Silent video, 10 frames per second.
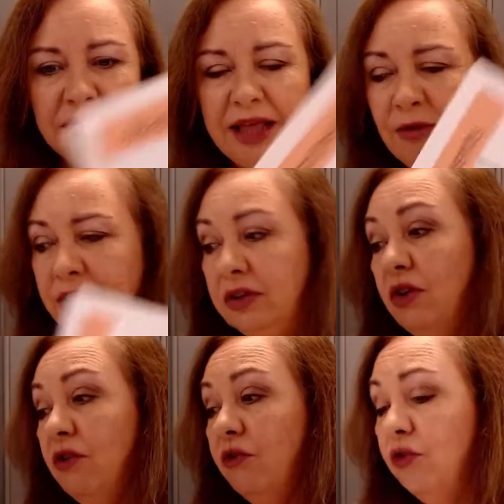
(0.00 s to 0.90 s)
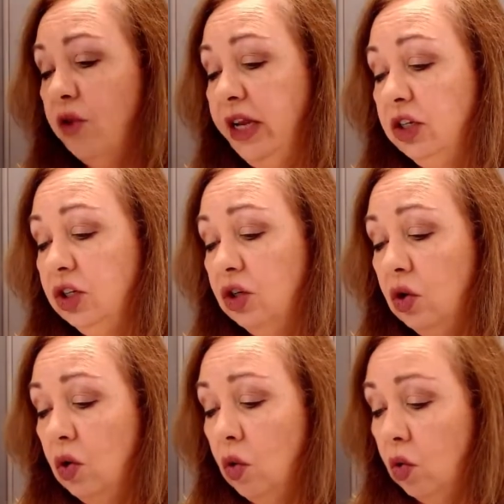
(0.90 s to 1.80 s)
That was French
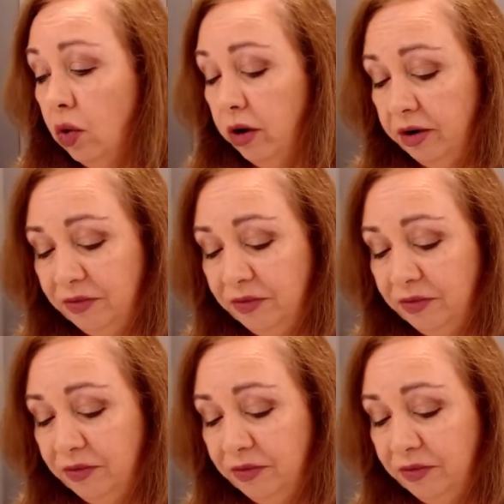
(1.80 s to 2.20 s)
horn.